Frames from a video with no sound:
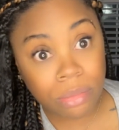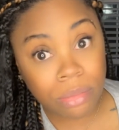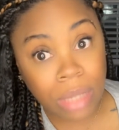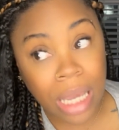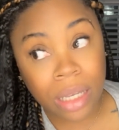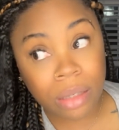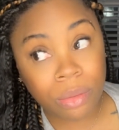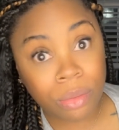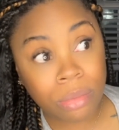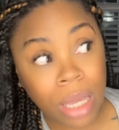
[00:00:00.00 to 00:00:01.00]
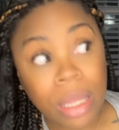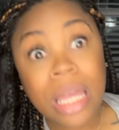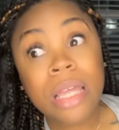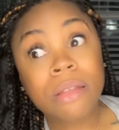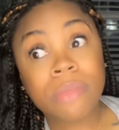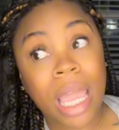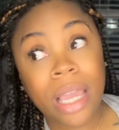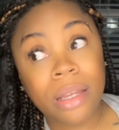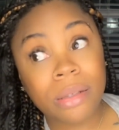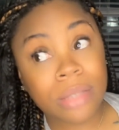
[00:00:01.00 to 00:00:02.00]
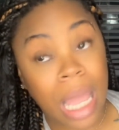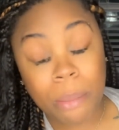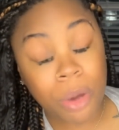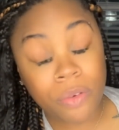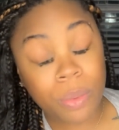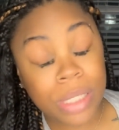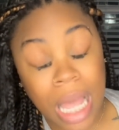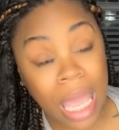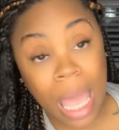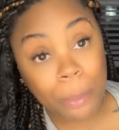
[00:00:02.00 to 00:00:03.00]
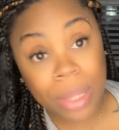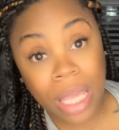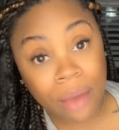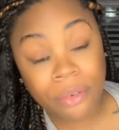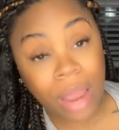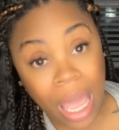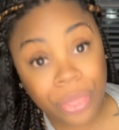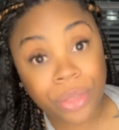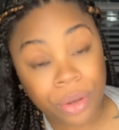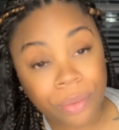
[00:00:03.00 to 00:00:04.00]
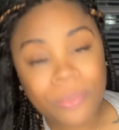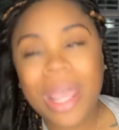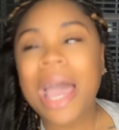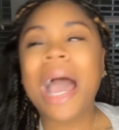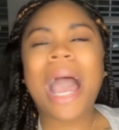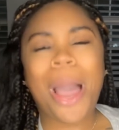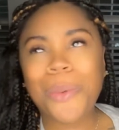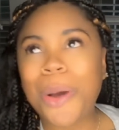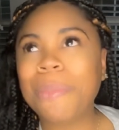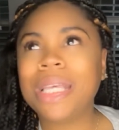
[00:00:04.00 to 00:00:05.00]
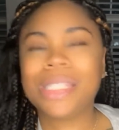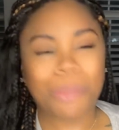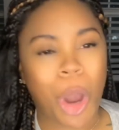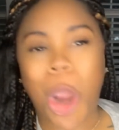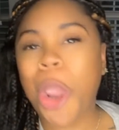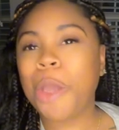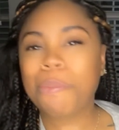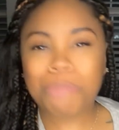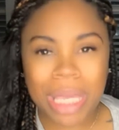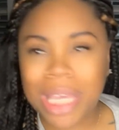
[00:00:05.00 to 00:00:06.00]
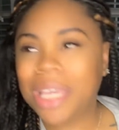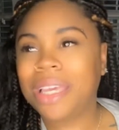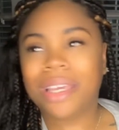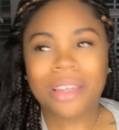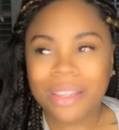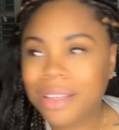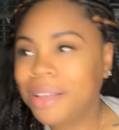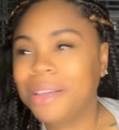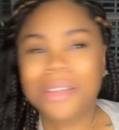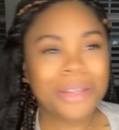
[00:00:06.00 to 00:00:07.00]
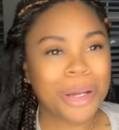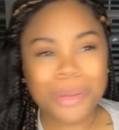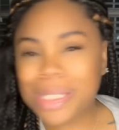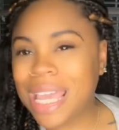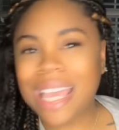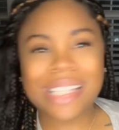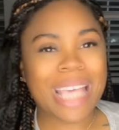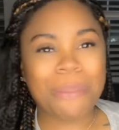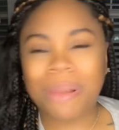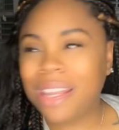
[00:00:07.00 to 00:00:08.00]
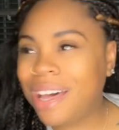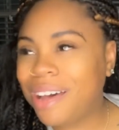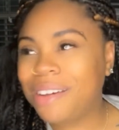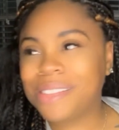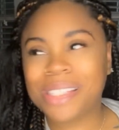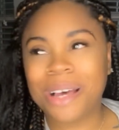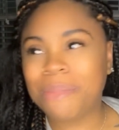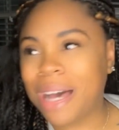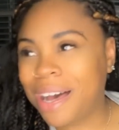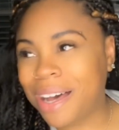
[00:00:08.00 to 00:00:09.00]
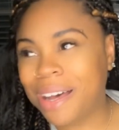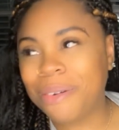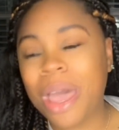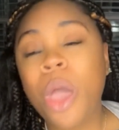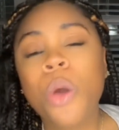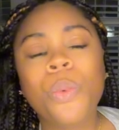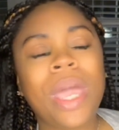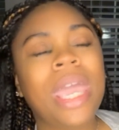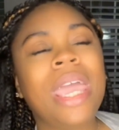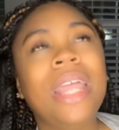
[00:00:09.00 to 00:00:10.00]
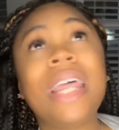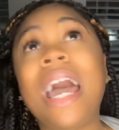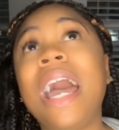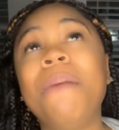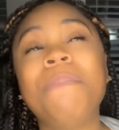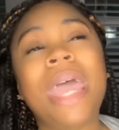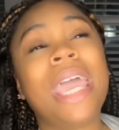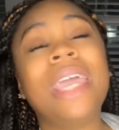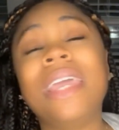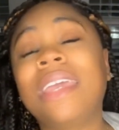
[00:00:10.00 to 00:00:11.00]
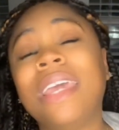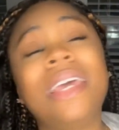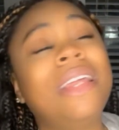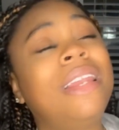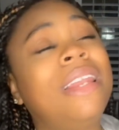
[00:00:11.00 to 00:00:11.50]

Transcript: like, that movie was not happily ever after. I want me some R&B, you know what I'm saying, type of love. Some, we not making